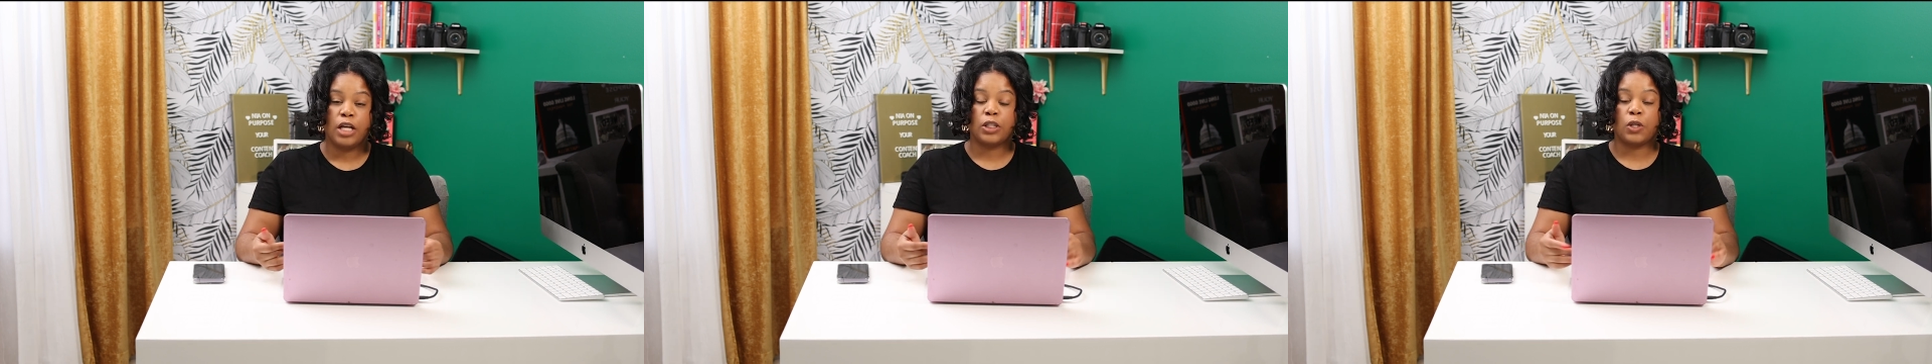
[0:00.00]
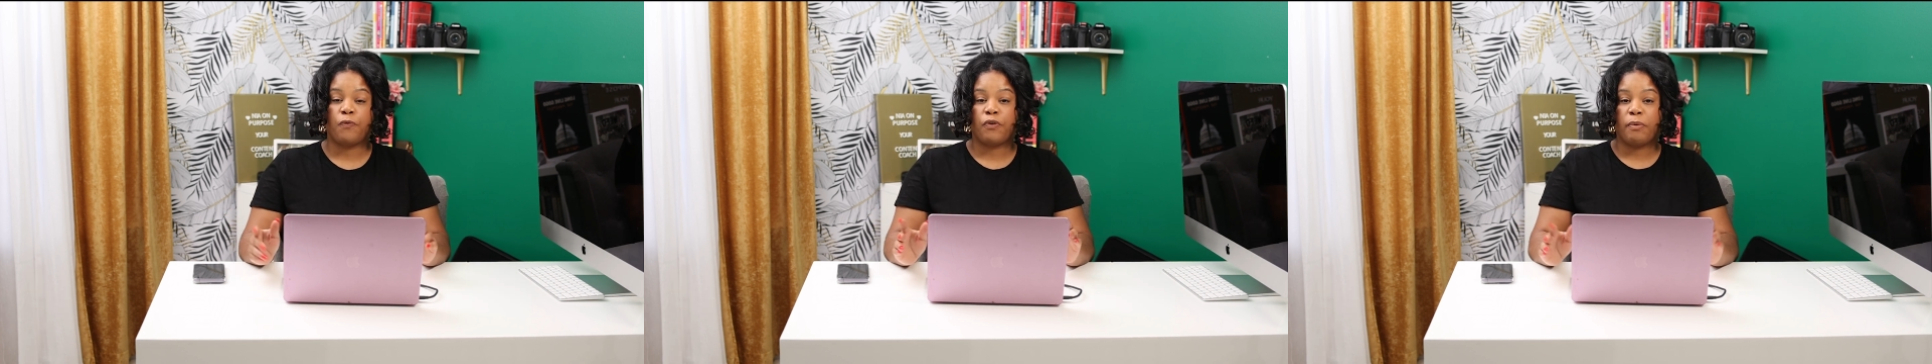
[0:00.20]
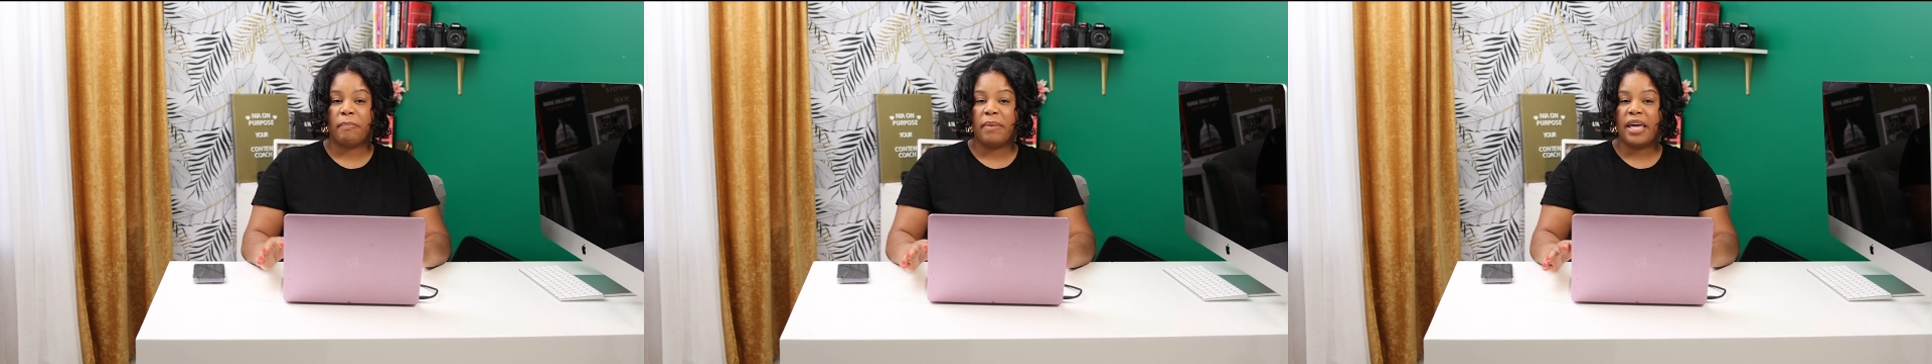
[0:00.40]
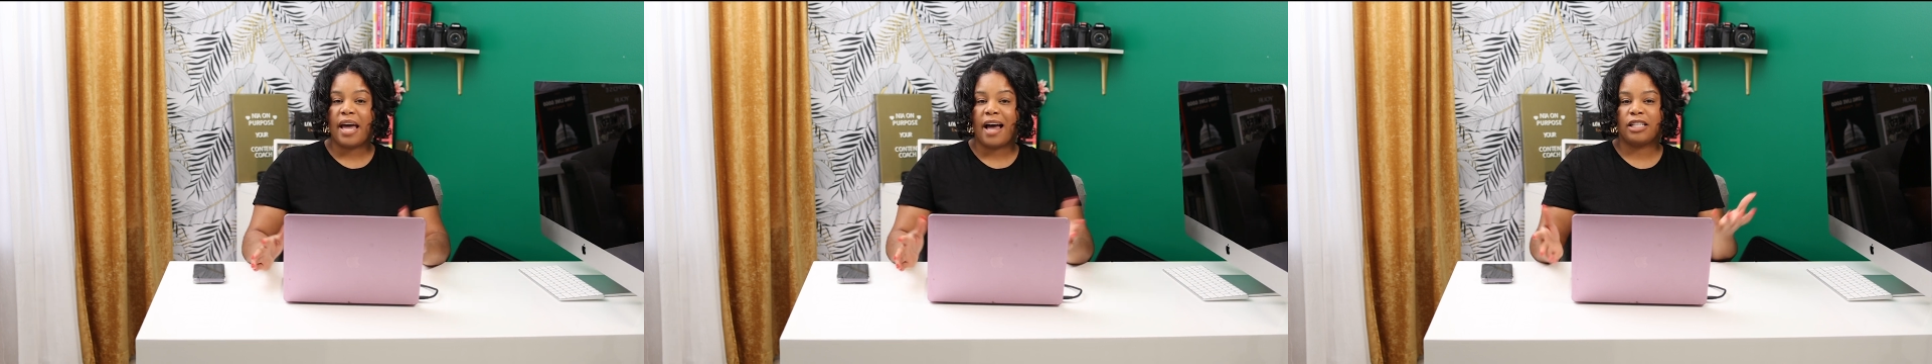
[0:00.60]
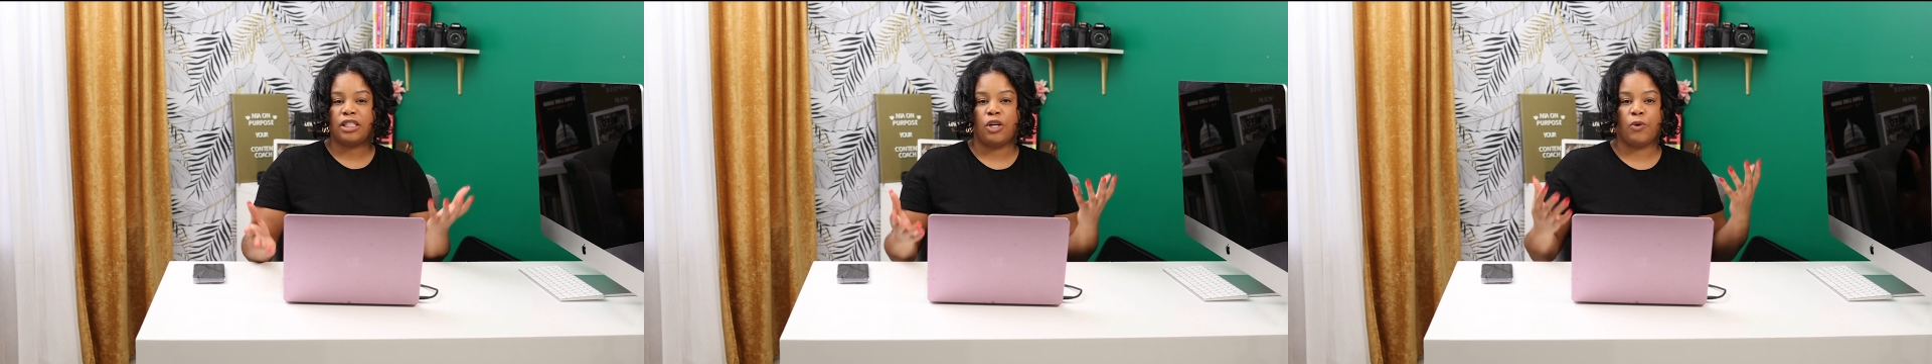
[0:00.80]
So for me,
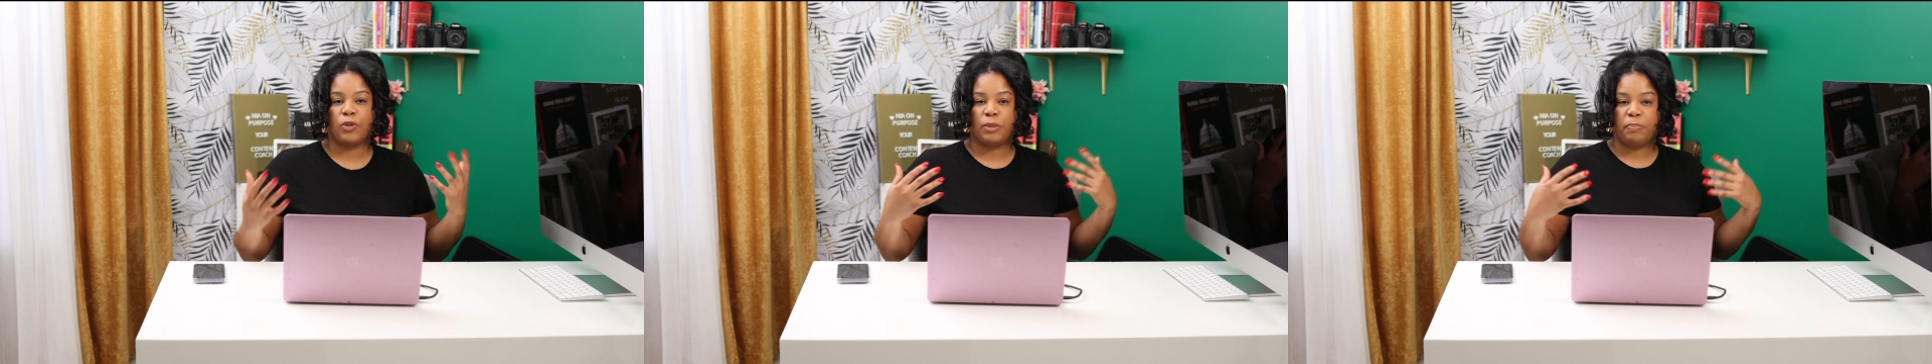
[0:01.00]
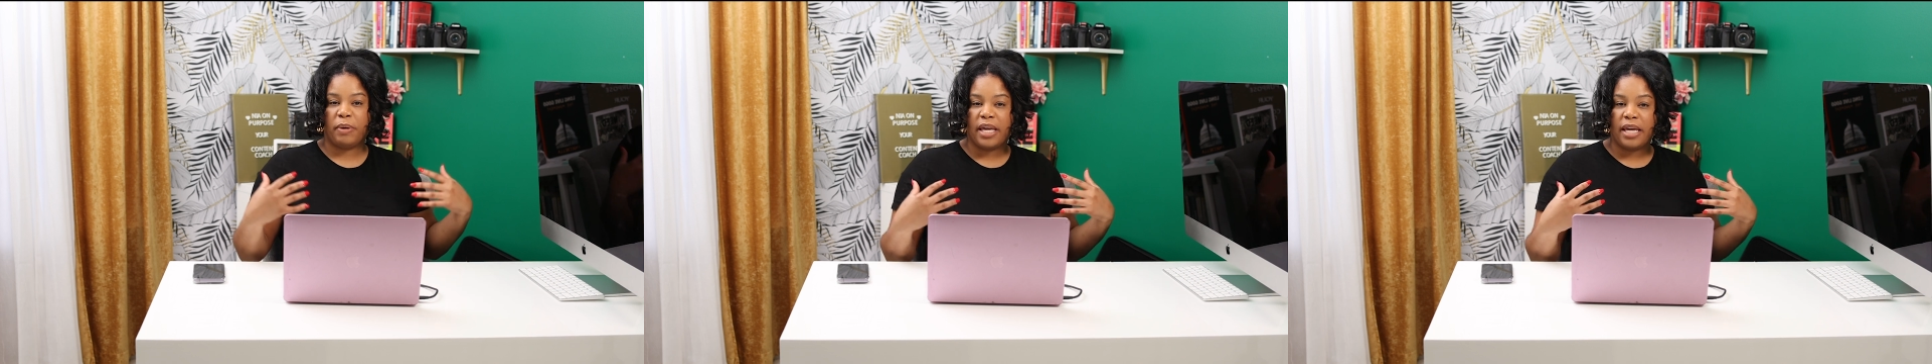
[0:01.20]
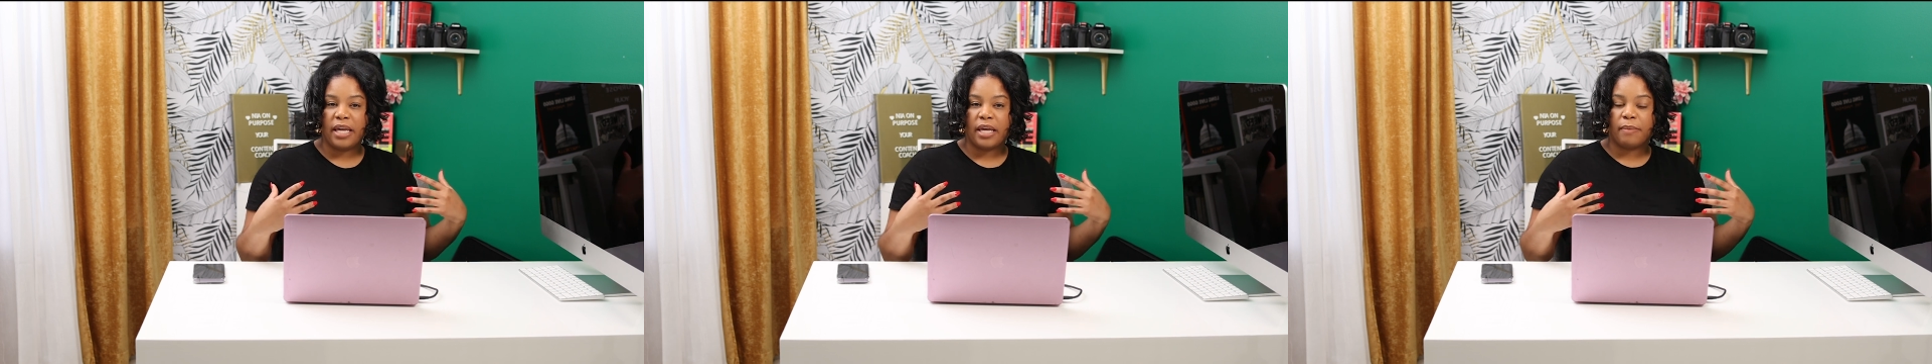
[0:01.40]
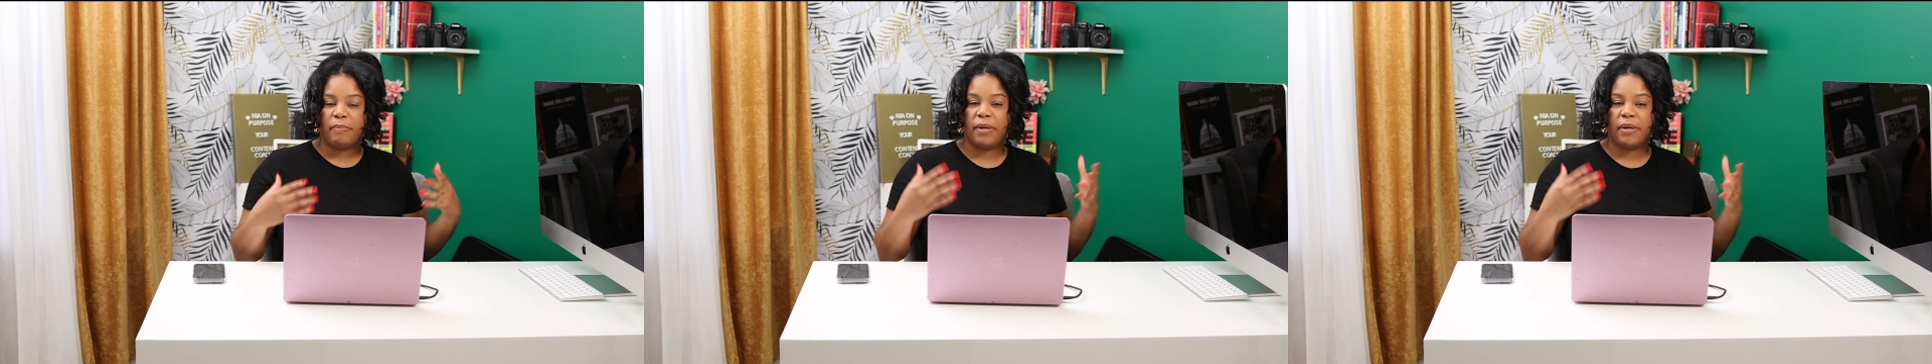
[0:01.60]
I chose pink